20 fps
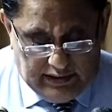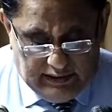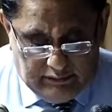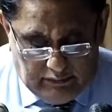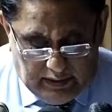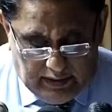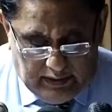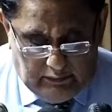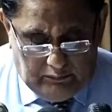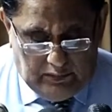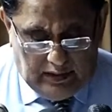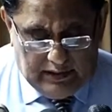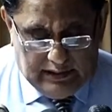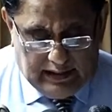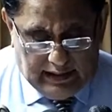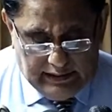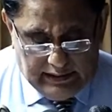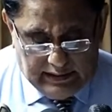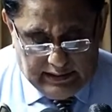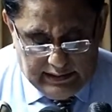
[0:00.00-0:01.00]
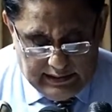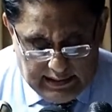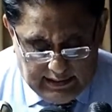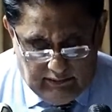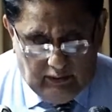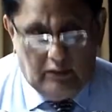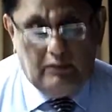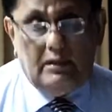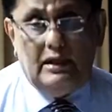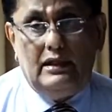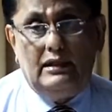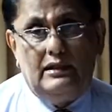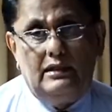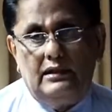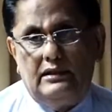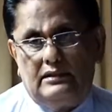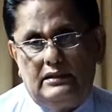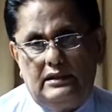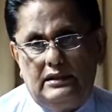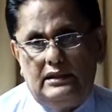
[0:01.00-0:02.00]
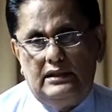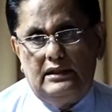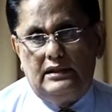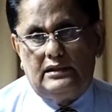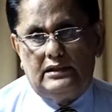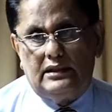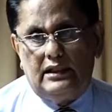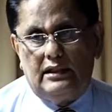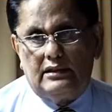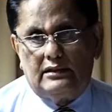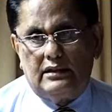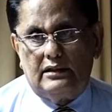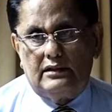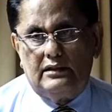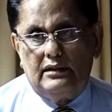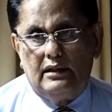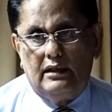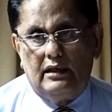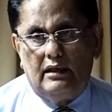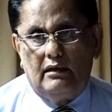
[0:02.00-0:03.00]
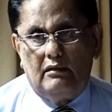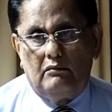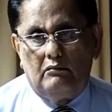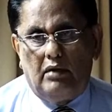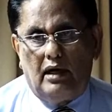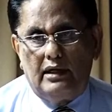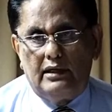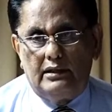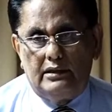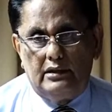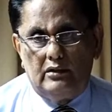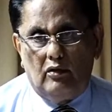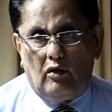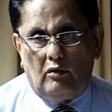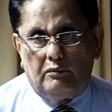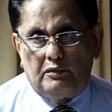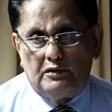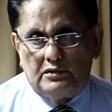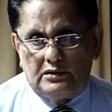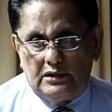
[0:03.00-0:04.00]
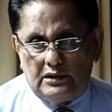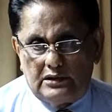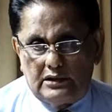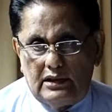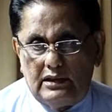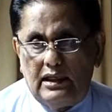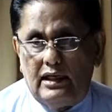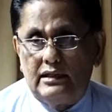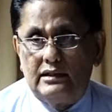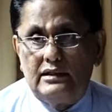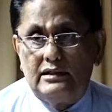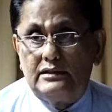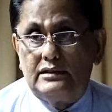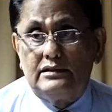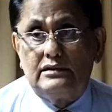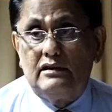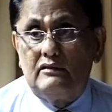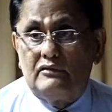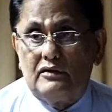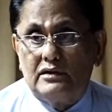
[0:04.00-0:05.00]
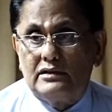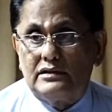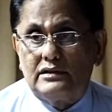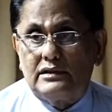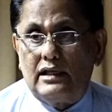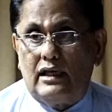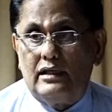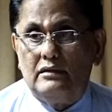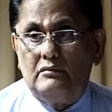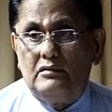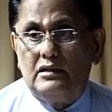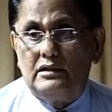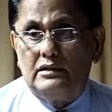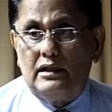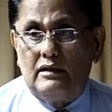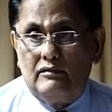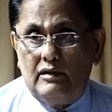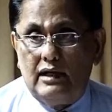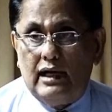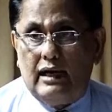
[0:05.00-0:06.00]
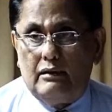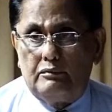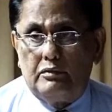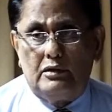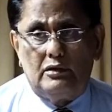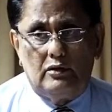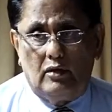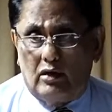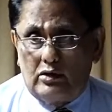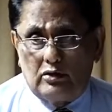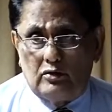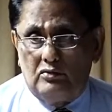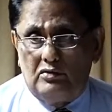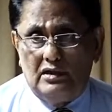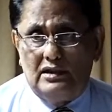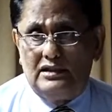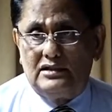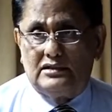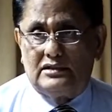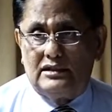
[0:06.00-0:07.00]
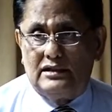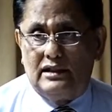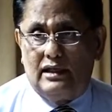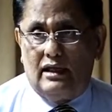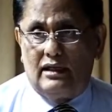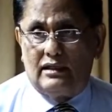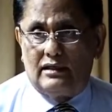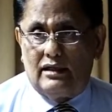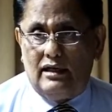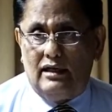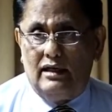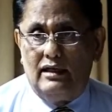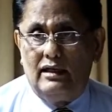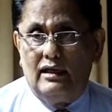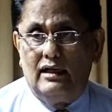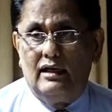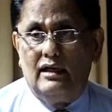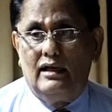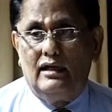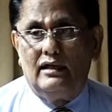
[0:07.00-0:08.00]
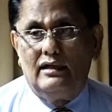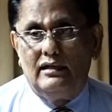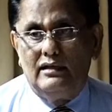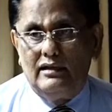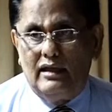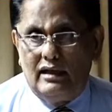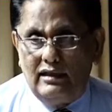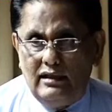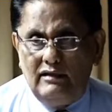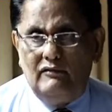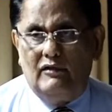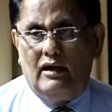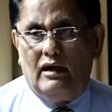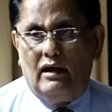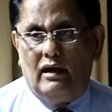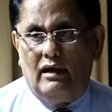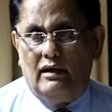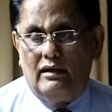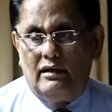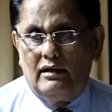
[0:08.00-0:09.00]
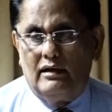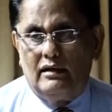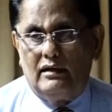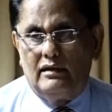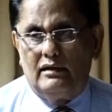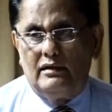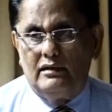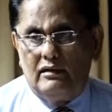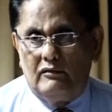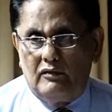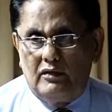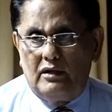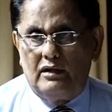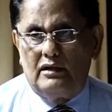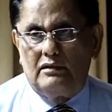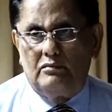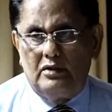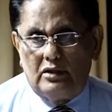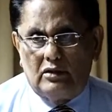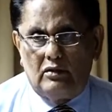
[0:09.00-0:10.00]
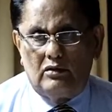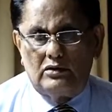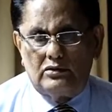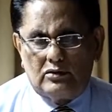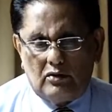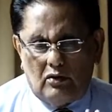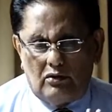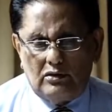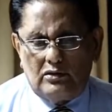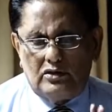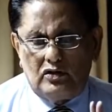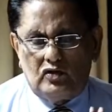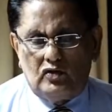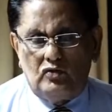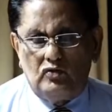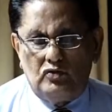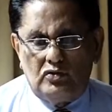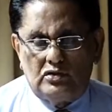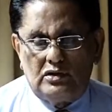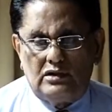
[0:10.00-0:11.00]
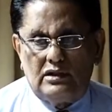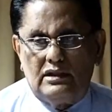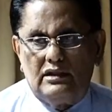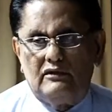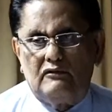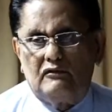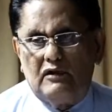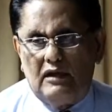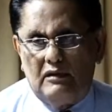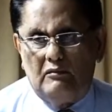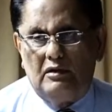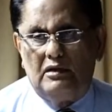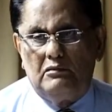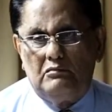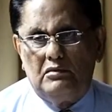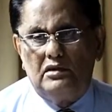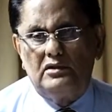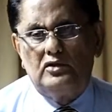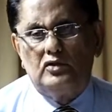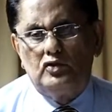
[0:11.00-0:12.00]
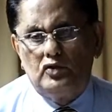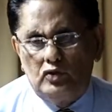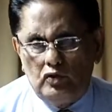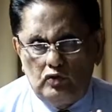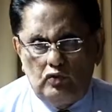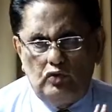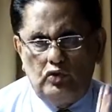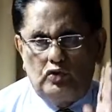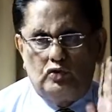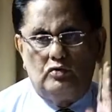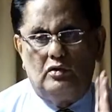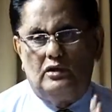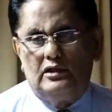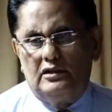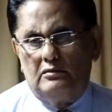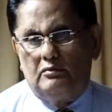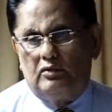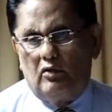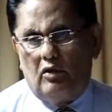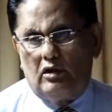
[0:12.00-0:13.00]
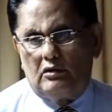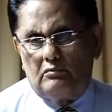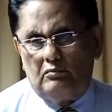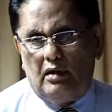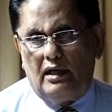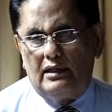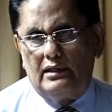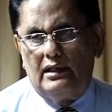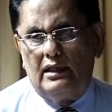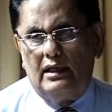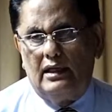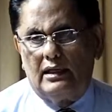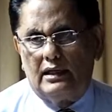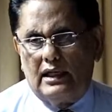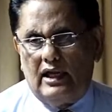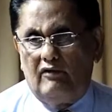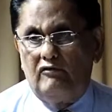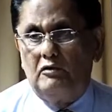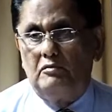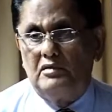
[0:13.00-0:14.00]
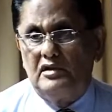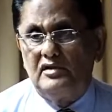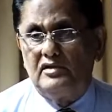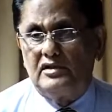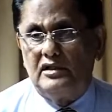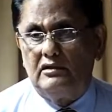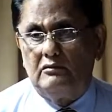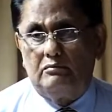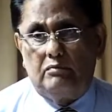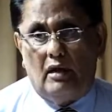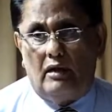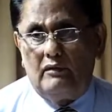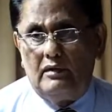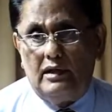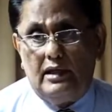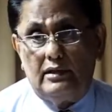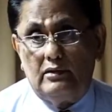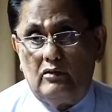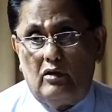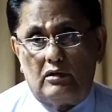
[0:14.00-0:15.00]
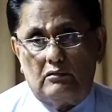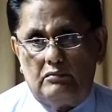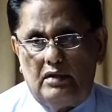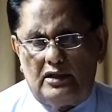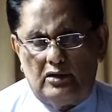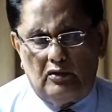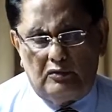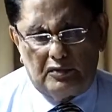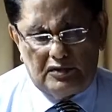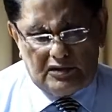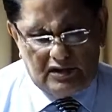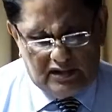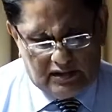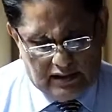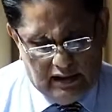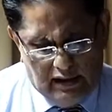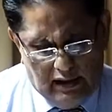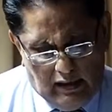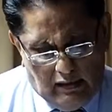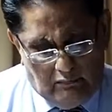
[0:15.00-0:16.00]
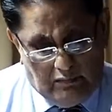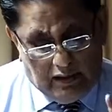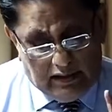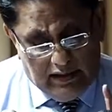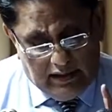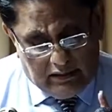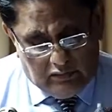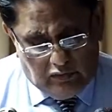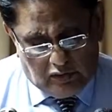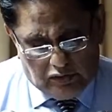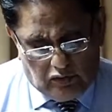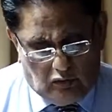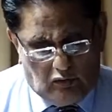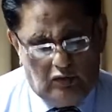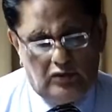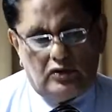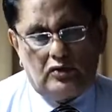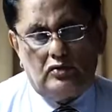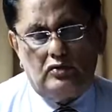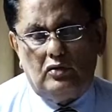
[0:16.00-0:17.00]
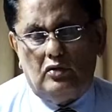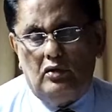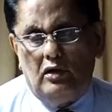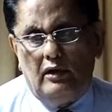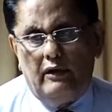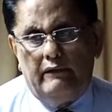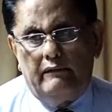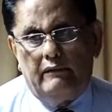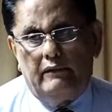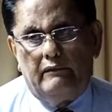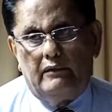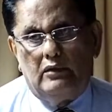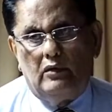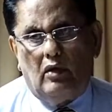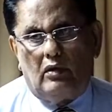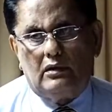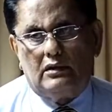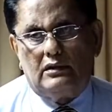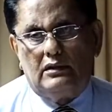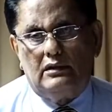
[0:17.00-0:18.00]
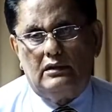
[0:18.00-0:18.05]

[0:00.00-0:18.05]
amendment has never been initiated by the opposition, and this is the first time it ever happened, not only in Sri Lanka, in anywhere in the world, because constitutional amendments usually brought by governments in power and not by the opposition. But it was also not